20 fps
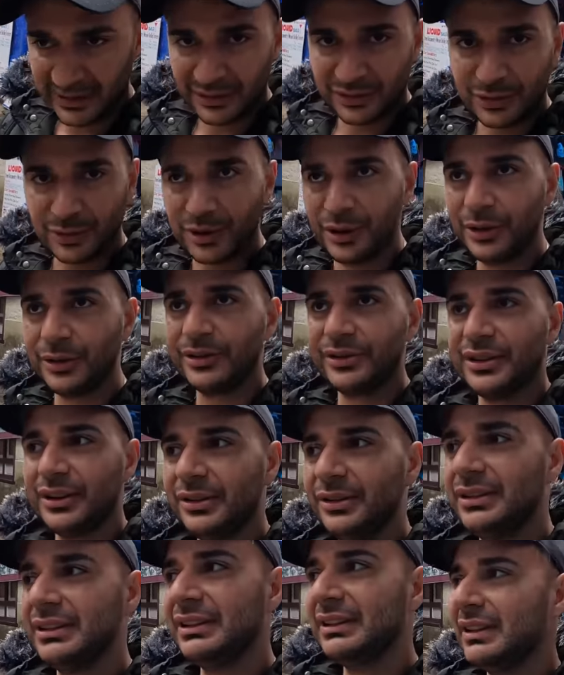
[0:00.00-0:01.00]
it to our
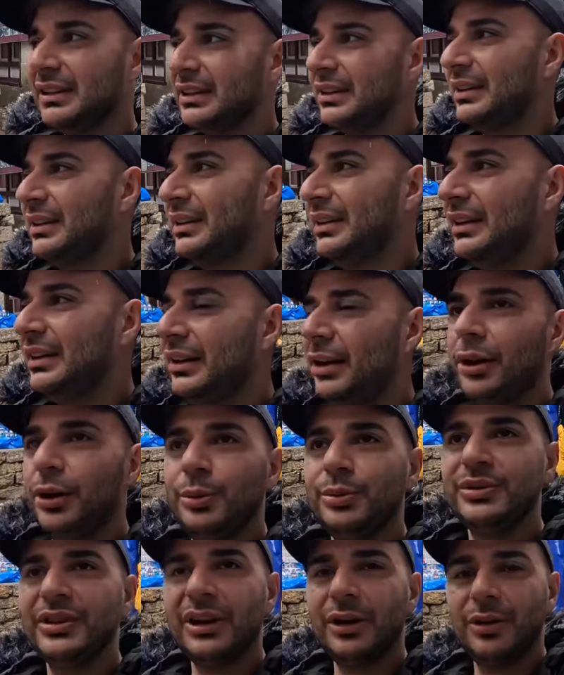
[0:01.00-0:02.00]
hotel,
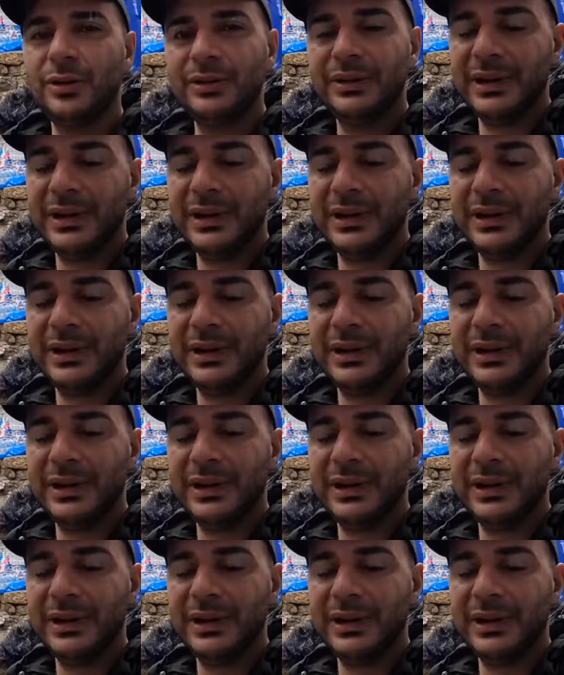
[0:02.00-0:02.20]
Hotel